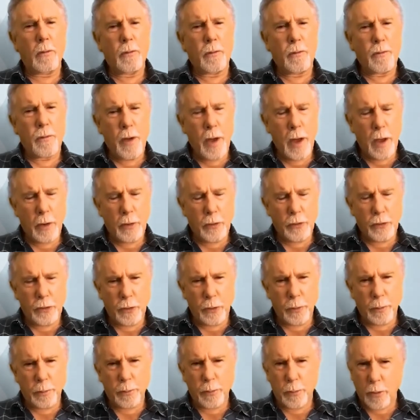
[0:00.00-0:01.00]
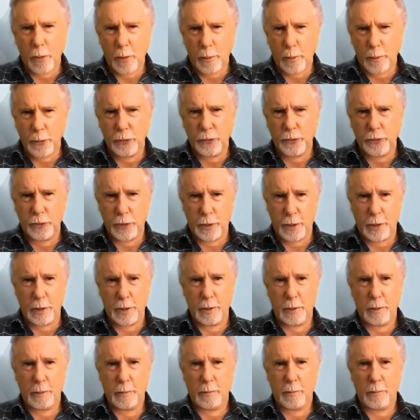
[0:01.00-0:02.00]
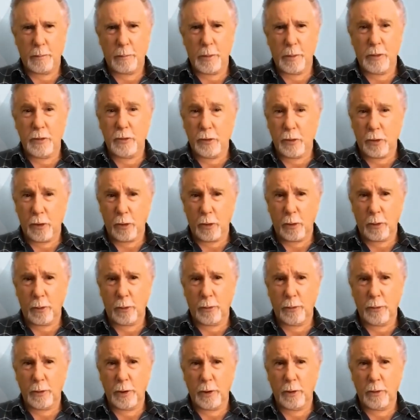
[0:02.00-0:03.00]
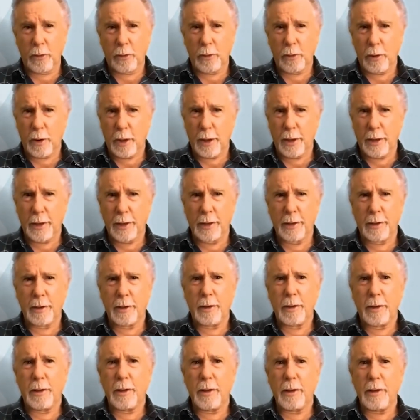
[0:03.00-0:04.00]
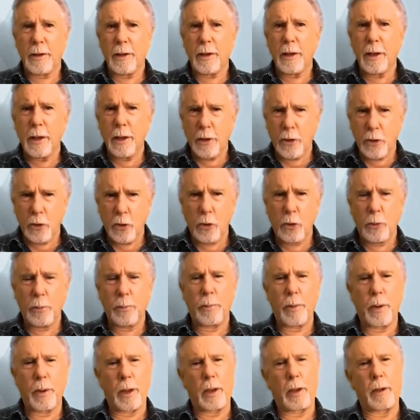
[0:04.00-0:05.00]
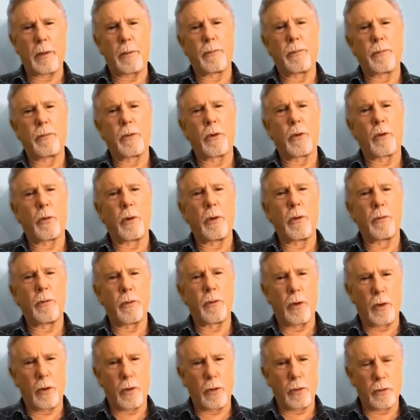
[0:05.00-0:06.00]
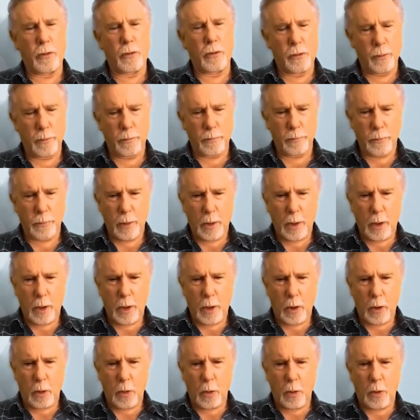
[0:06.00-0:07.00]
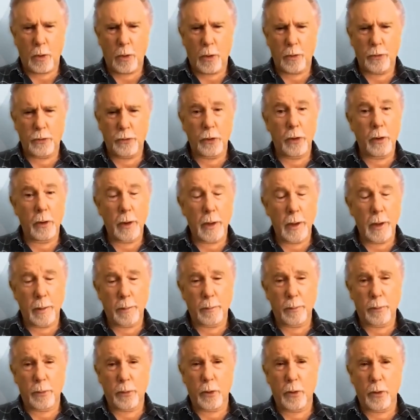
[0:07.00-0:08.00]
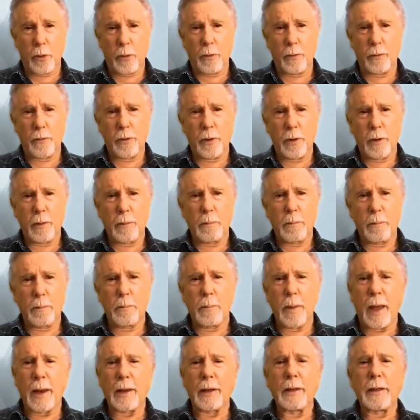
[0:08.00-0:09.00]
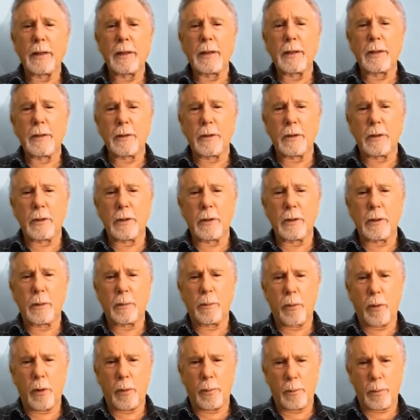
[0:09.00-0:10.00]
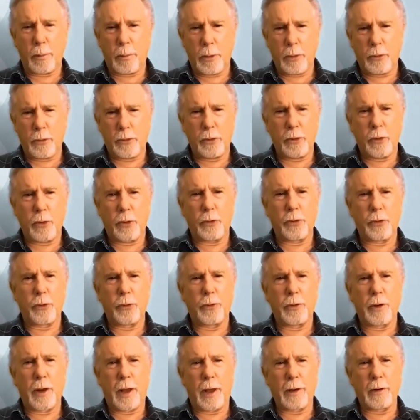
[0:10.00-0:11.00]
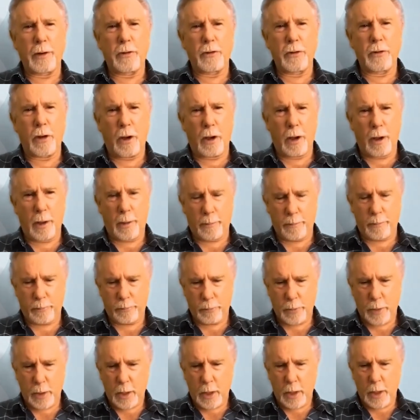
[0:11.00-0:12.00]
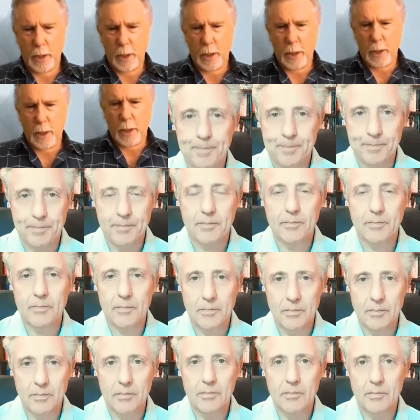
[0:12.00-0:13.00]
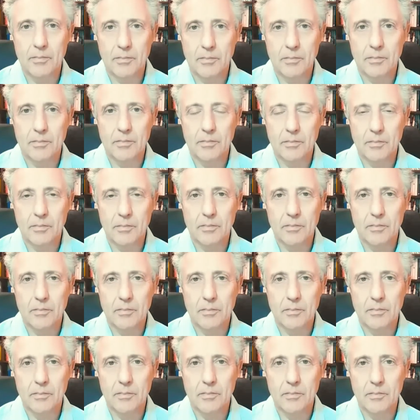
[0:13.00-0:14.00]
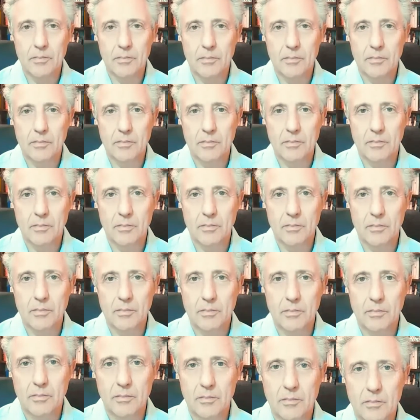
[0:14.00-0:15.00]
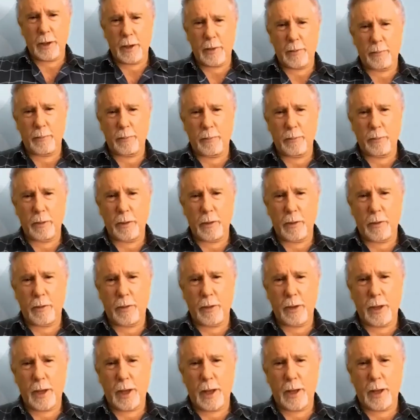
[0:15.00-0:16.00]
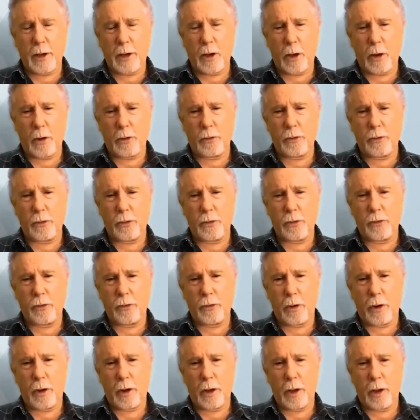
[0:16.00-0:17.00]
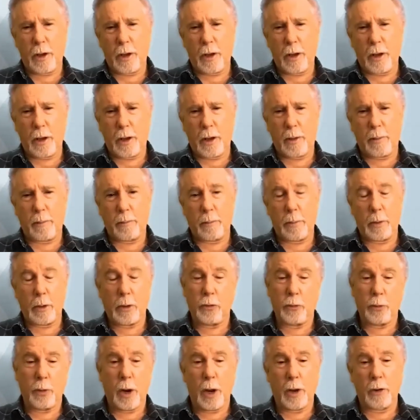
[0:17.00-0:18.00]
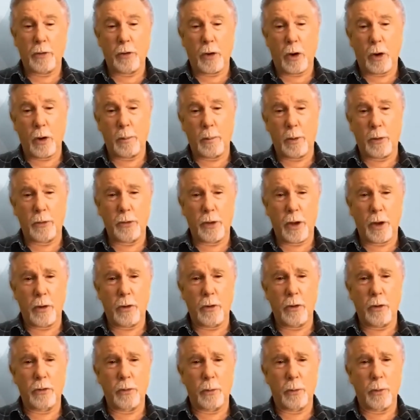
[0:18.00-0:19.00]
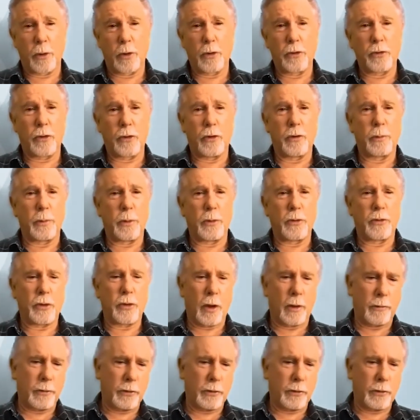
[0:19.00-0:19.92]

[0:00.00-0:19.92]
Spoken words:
found sort of promising material that looked like it could be reversed or certainly improved, but the problem is, of course, it would take time. Yeah. And so I went back to the cardiologist, and because when I told him I was going to do some research myself, he